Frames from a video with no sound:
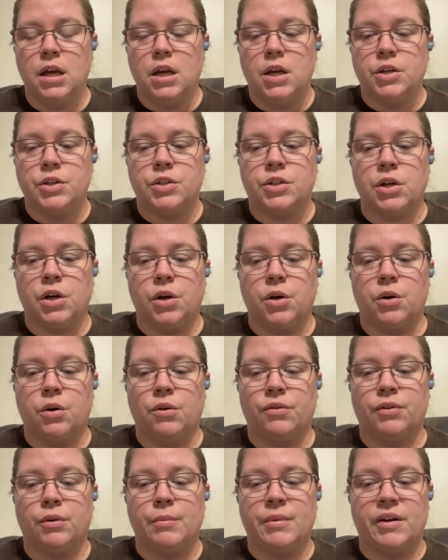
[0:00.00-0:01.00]
So
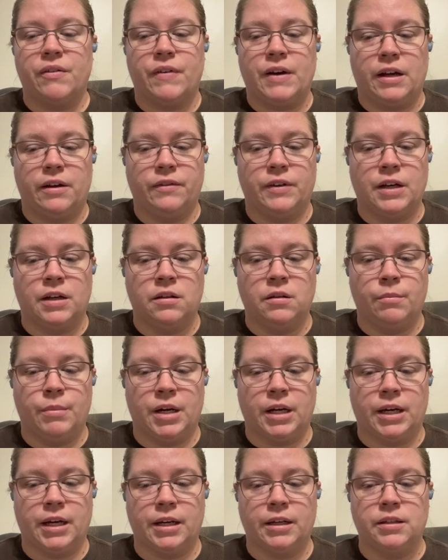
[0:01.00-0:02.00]
for my 5-gallon
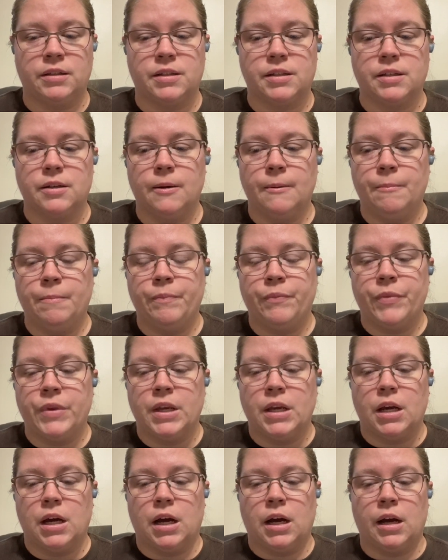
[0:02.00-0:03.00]
buckets,
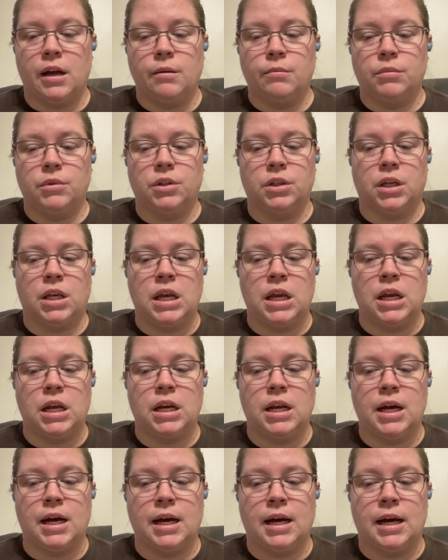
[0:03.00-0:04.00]
I'm looking
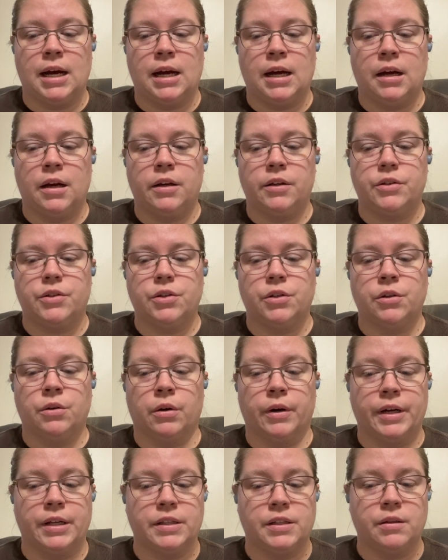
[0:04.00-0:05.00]
at
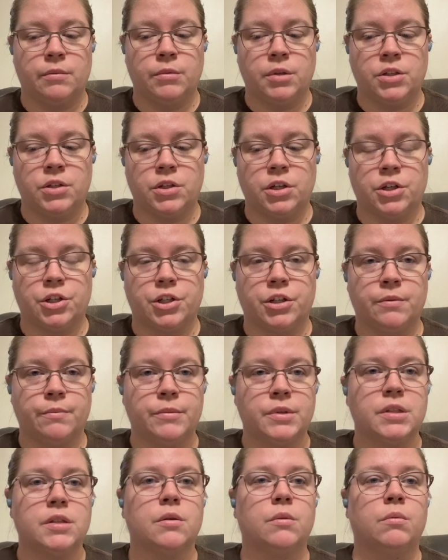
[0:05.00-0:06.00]
growing some
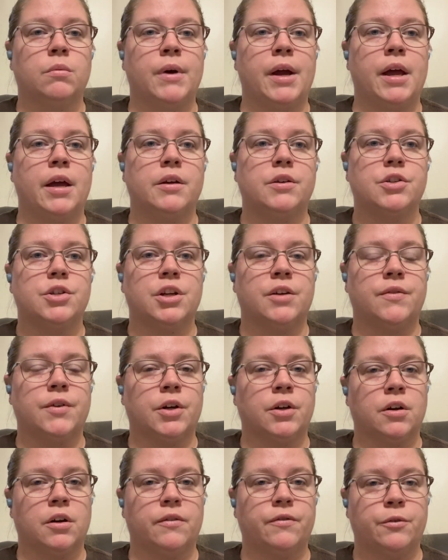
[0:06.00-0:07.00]
nasturtiums, which if you're
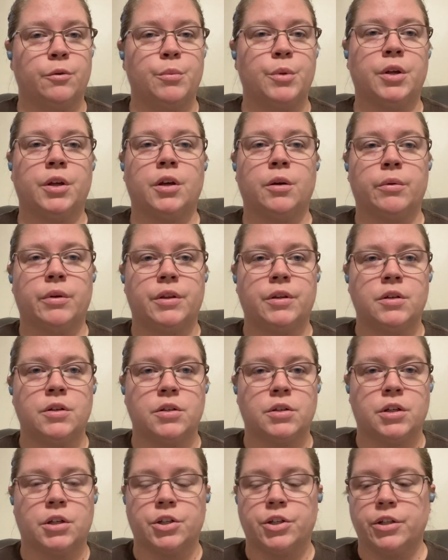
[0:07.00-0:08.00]
not familiar with
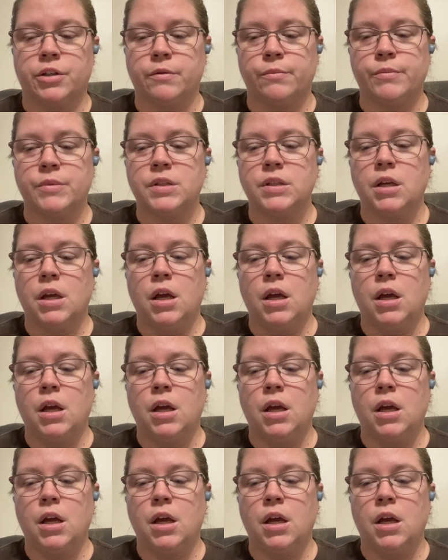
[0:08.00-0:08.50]
nasturtiums,